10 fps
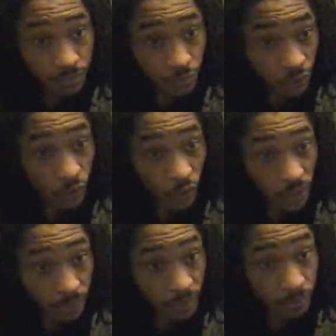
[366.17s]
you're going
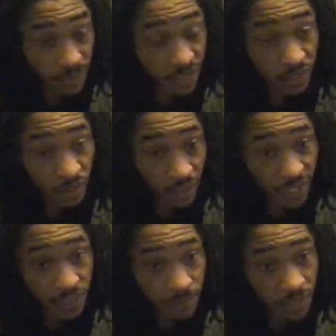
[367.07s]
to be getting your
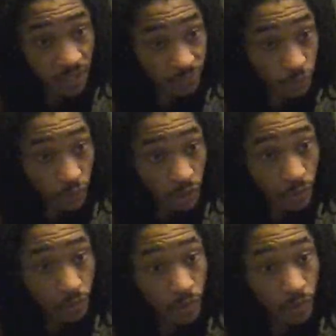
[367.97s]
ass beat if you don't.